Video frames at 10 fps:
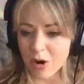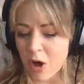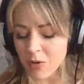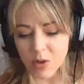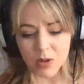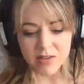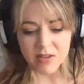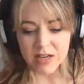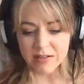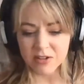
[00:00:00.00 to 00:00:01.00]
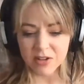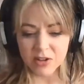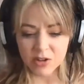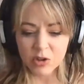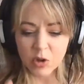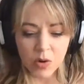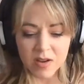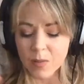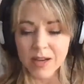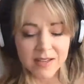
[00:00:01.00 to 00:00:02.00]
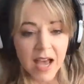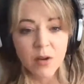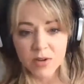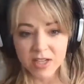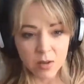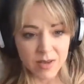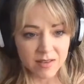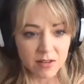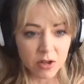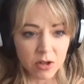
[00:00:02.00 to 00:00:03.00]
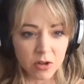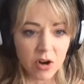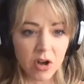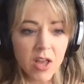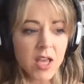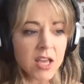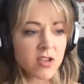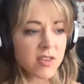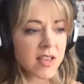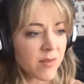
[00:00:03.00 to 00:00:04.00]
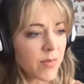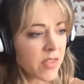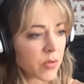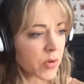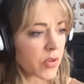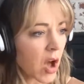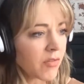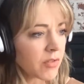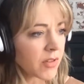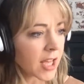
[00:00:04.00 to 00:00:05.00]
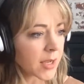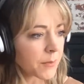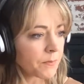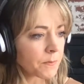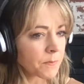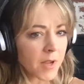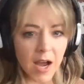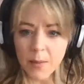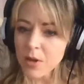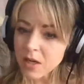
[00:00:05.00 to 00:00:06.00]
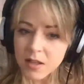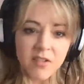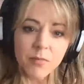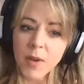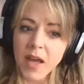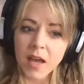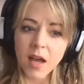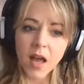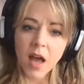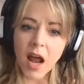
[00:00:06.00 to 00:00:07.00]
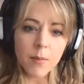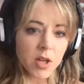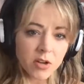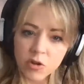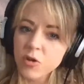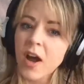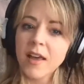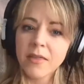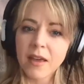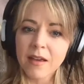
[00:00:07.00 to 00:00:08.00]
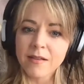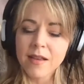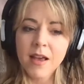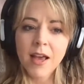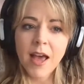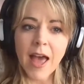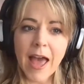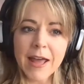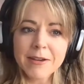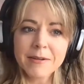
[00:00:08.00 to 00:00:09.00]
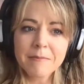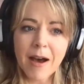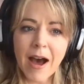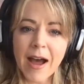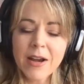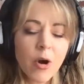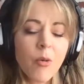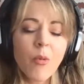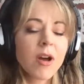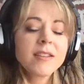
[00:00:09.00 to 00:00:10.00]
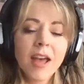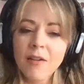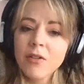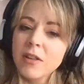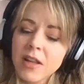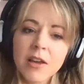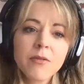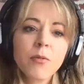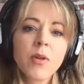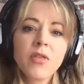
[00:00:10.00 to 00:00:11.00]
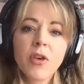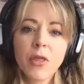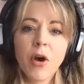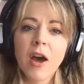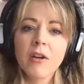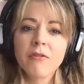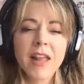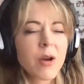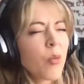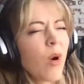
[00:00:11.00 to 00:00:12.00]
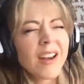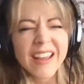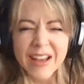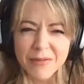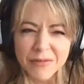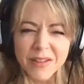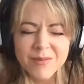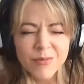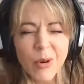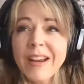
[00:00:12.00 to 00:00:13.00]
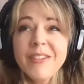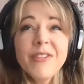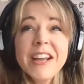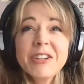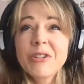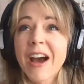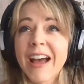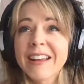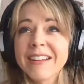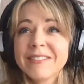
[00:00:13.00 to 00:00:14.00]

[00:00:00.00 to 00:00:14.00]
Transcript: Also listening to the stories my dad would tell me as a little girl, it just gave me this resolve of like, I'm going to live big. I'm going to try things. And I don't want to ever live with the thought of like, what if? What if I tried?